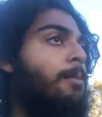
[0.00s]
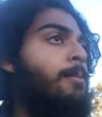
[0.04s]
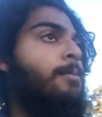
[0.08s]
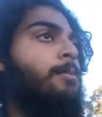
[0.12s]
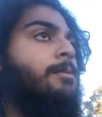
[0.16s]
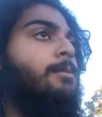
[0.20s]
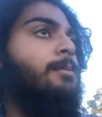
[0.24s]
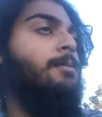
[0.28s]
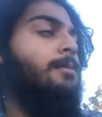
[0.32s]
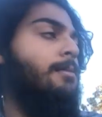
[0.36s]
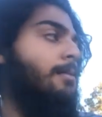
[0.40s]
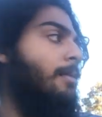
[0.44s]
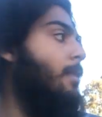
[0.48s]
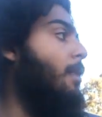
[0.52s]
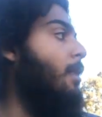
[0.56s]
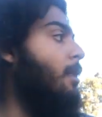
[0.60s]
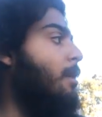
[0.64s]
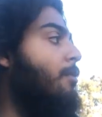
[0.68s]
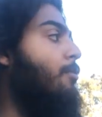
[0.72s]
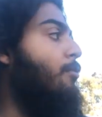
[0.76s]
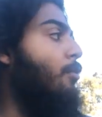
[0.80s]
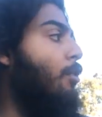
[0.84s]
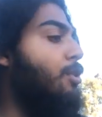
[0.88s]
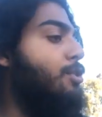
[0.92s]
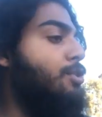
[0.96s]
inject it back
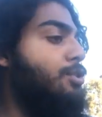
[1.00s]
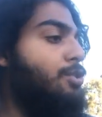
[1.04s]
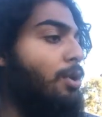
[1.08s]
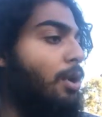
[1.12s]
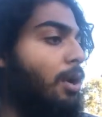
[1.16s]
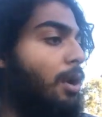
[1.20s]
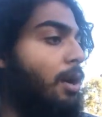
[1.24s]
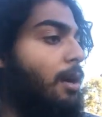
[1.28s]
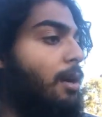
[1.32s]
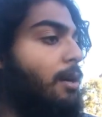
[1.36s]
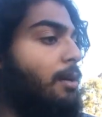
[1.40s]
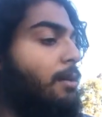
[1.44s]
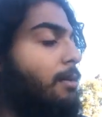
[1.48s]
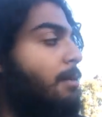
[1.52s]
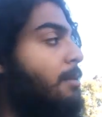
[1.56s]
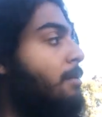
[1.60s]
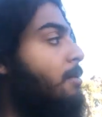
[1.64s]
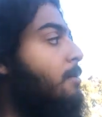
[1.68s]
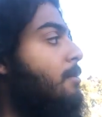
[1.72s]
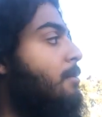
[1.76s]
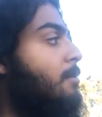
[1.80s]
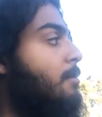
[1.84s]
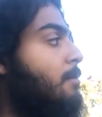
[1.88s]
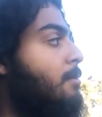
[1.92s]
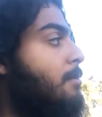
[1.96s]
into the, sure. the,
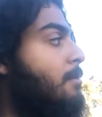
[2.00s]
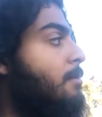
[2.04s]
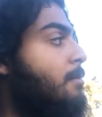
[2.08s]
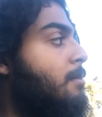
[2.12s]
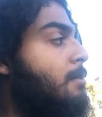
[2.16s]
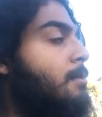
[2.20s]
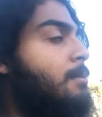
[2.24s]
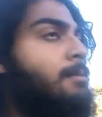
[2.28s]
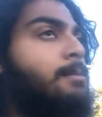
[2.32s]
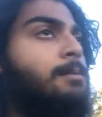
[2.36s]
business and spread